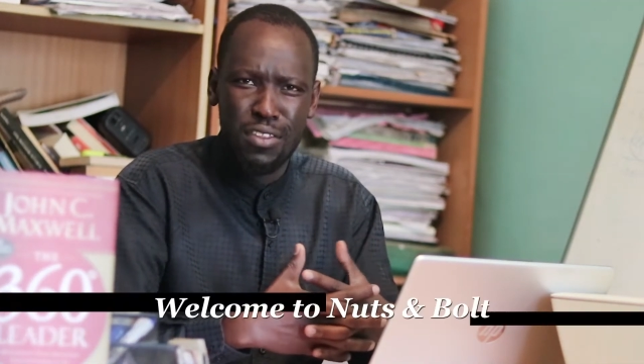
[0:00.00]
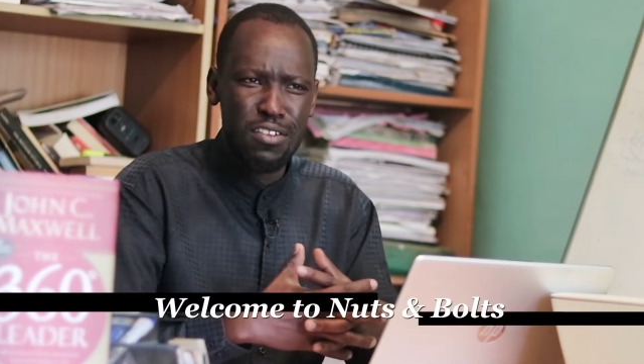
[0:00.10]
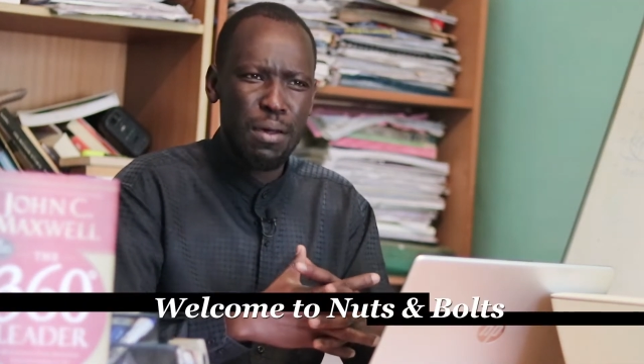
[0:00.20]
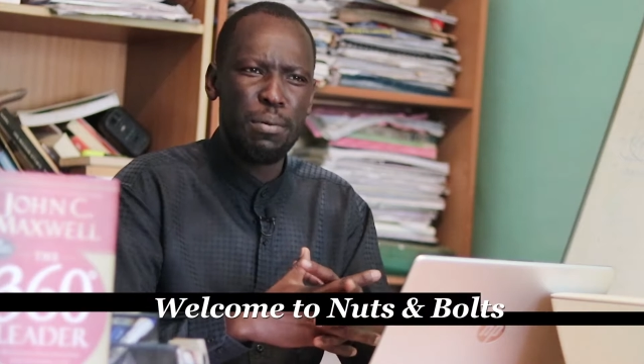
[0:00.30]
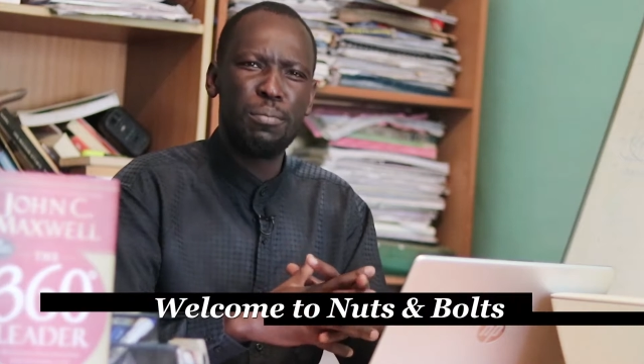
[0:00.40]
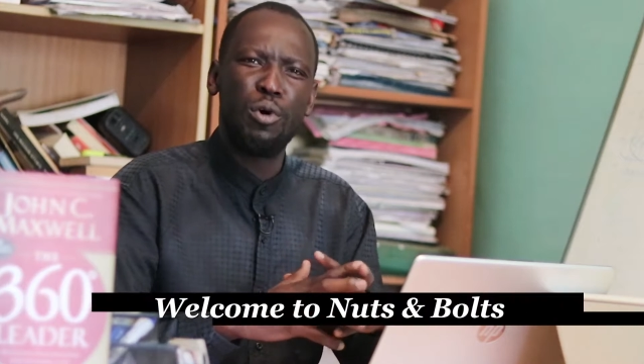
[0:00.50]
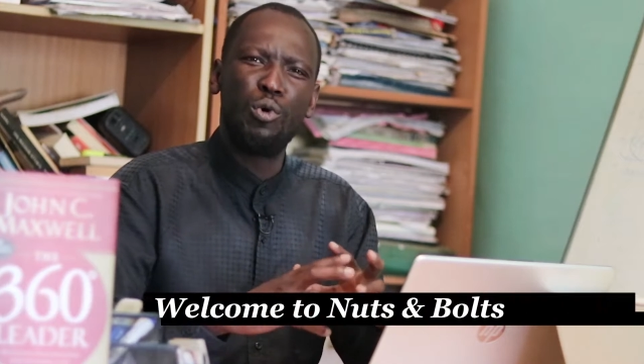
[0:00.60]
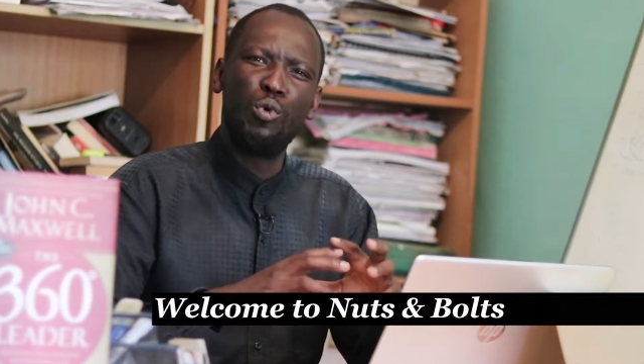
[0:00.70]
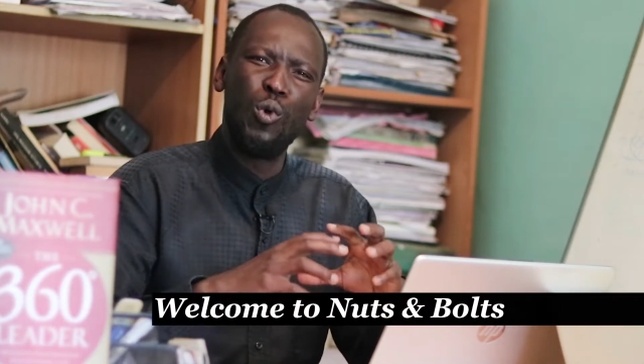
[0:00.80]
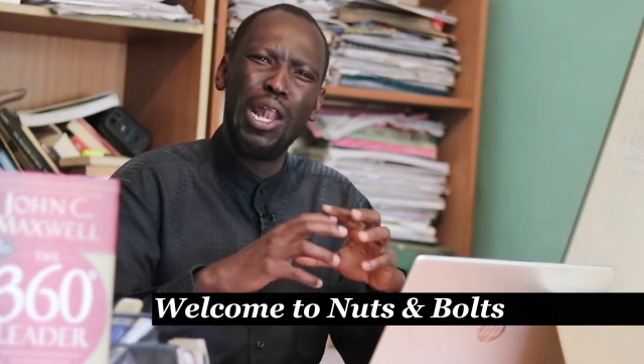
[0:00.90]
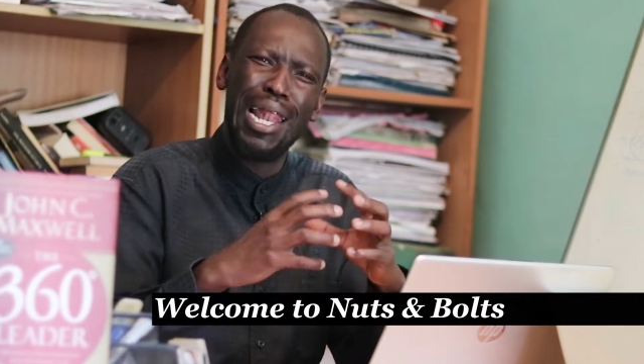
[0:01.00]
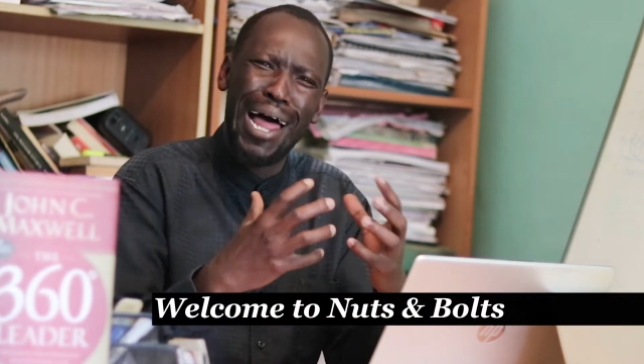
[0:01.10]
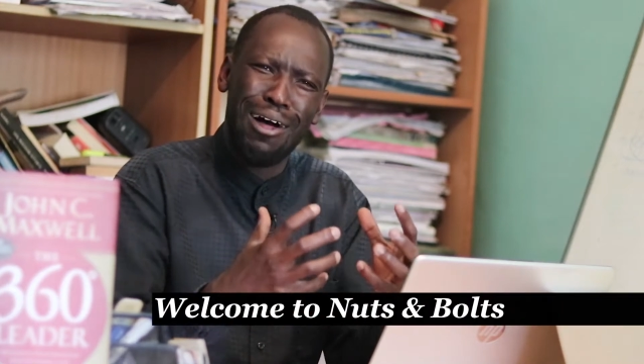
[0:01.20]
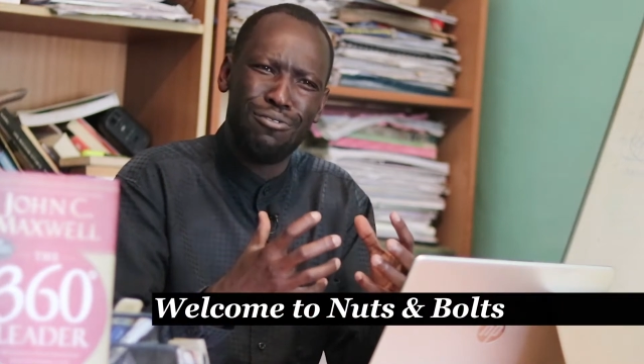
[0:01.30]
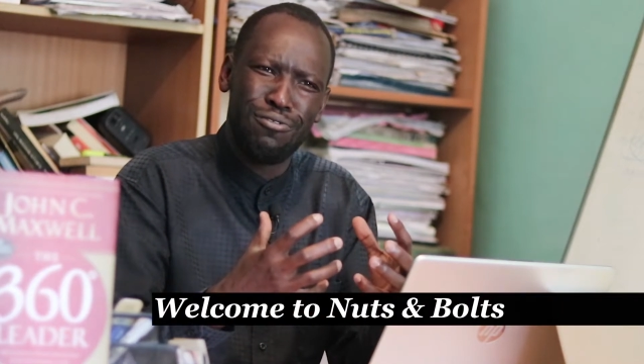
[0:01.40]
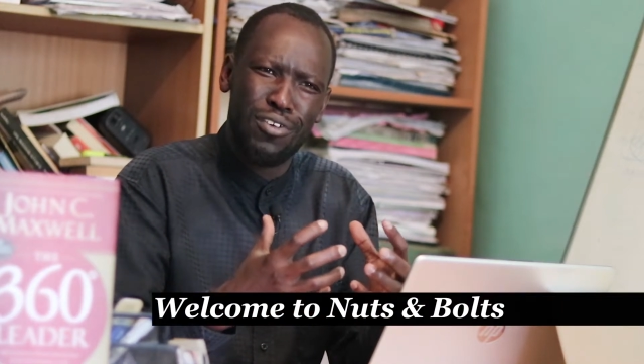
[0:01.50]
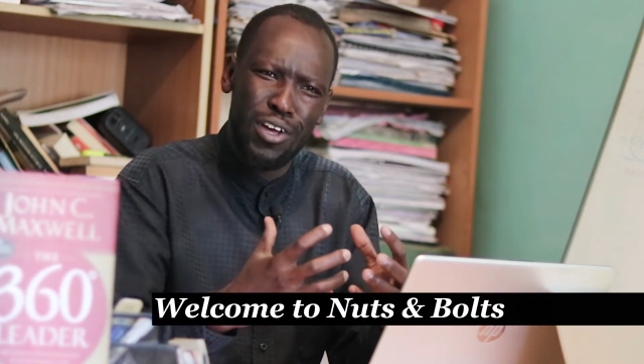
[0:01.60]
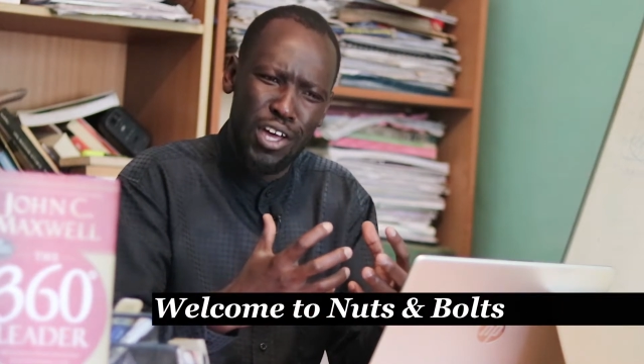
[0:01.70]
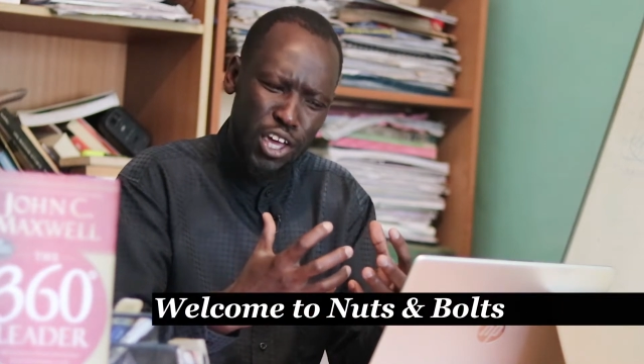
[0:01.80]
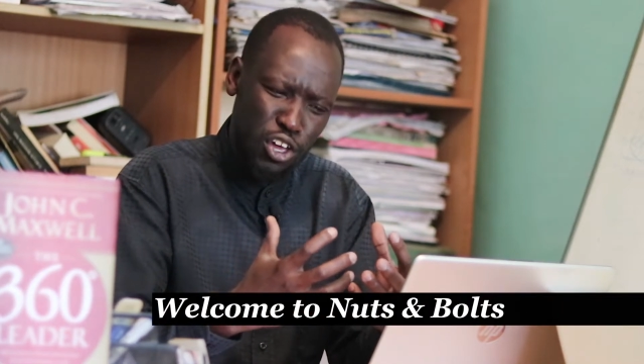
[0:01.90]
These are people who love
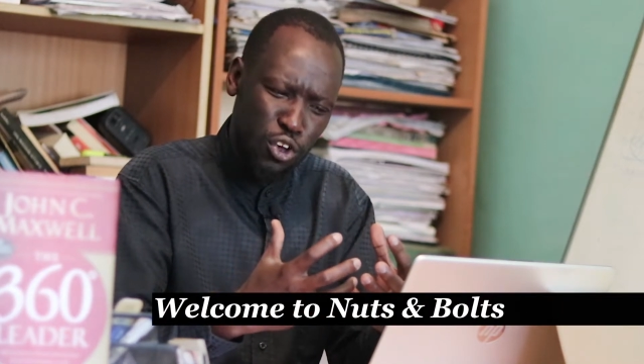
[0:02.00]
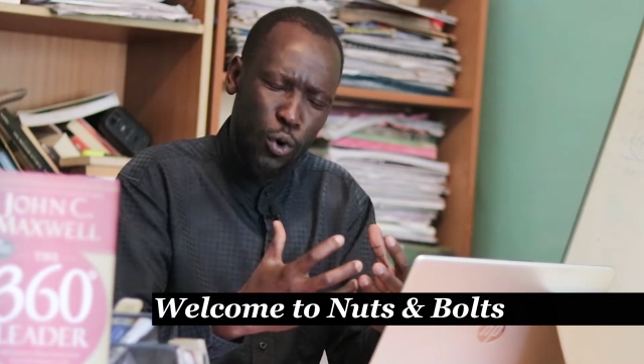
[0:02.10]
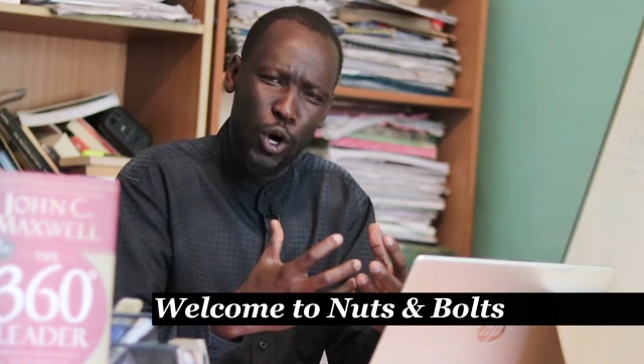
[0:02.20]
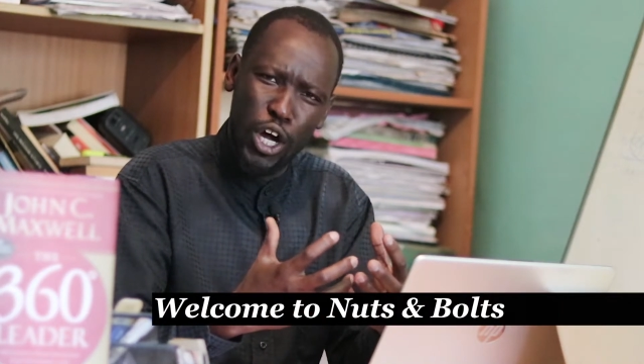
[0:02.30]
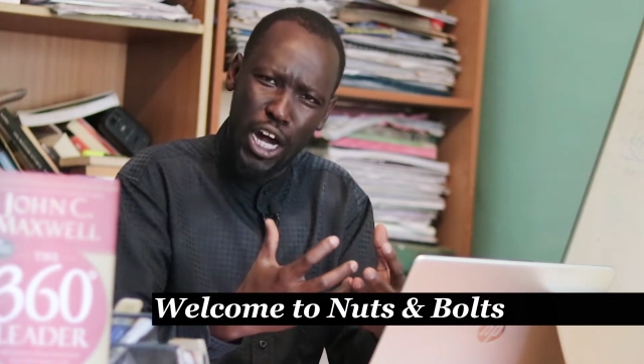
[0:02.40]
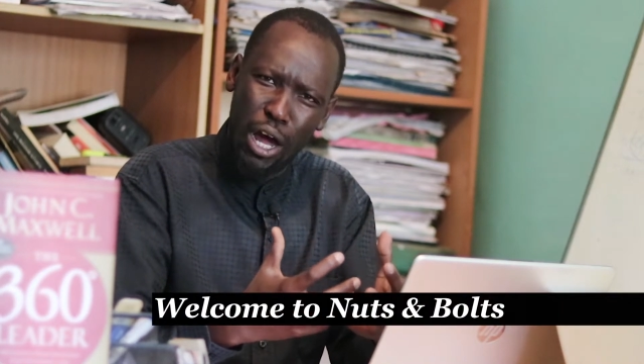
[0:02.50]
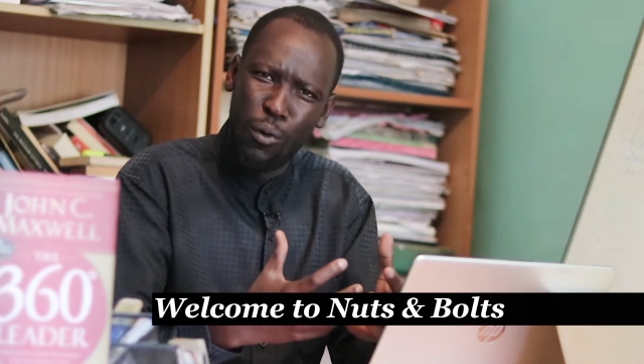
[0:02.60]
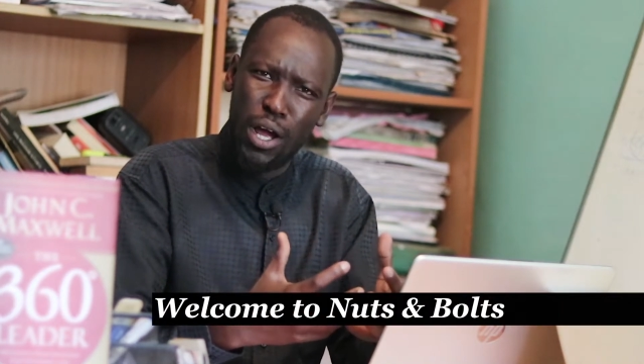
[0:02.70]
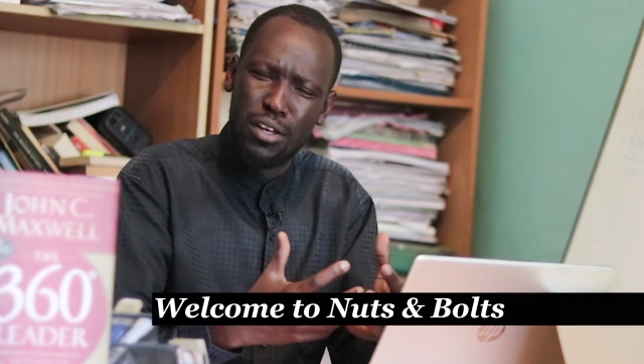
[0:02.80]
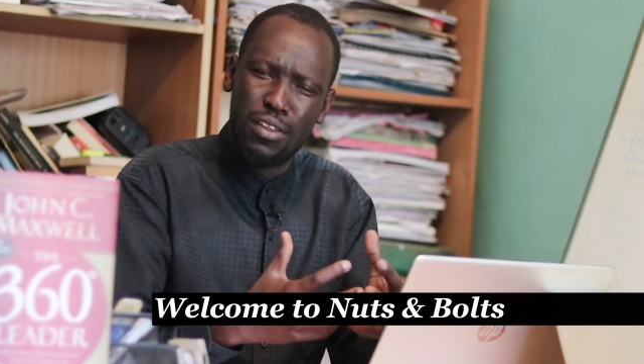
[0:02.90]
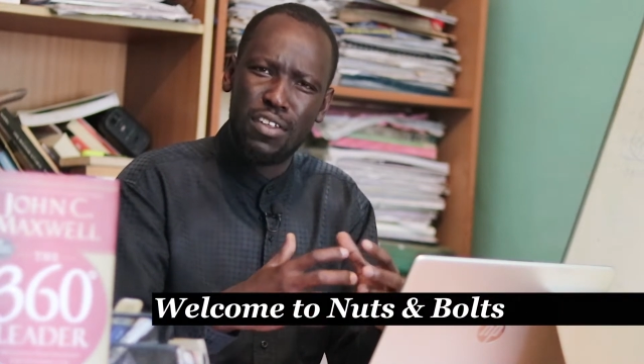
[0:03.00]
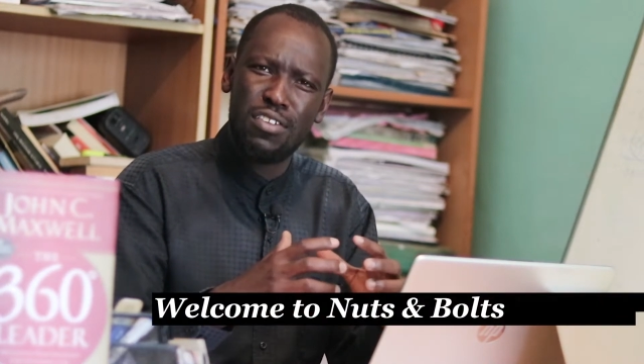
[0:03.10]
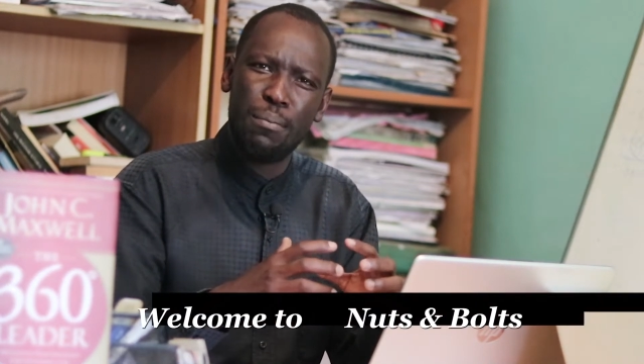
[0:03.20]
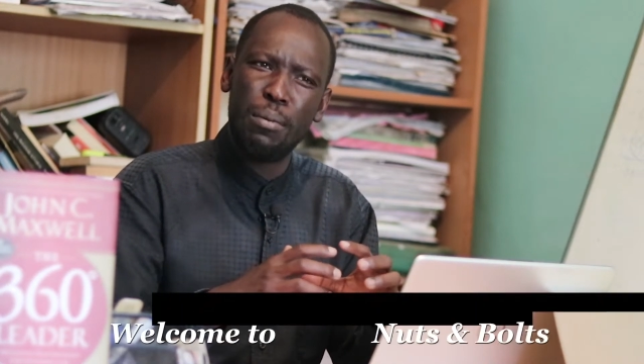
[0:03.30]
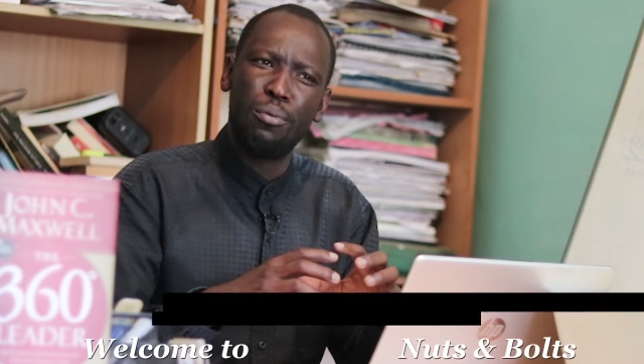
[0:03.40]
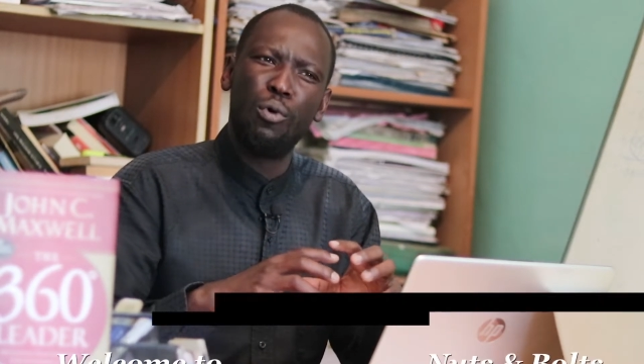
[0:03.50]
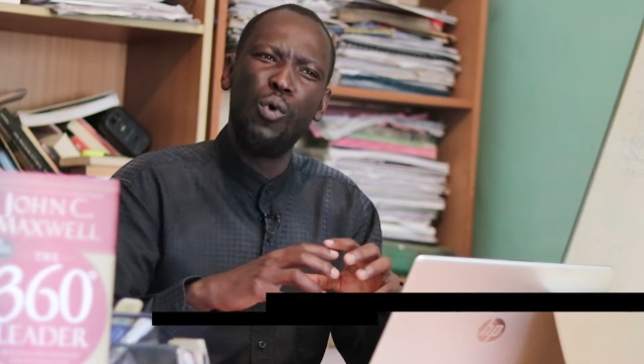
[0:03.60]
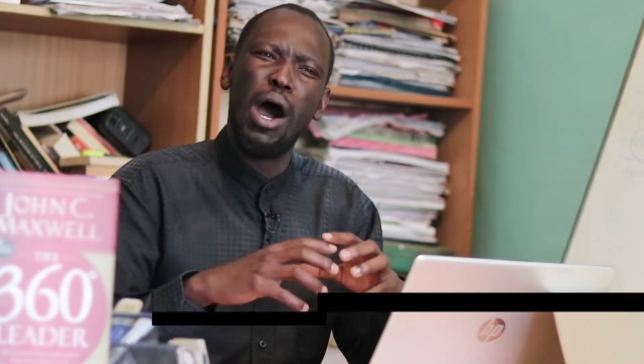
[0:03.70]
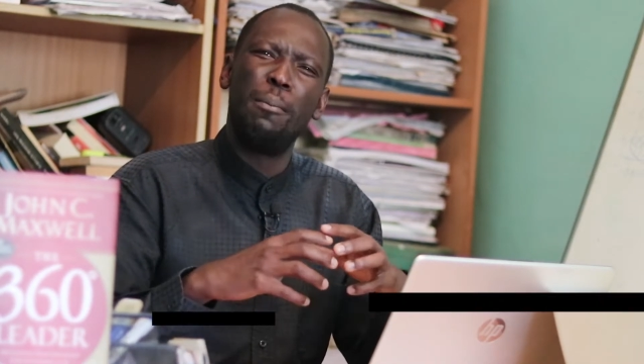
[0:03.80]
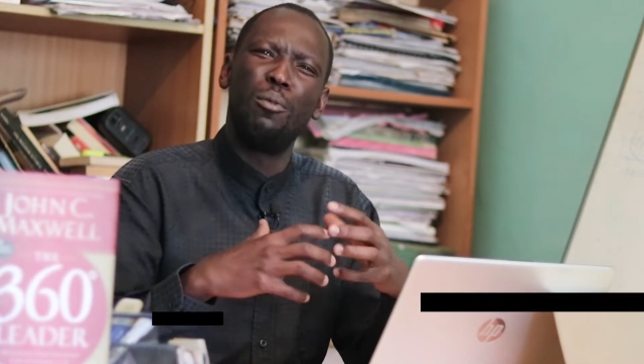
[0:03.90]
your character. These are people who are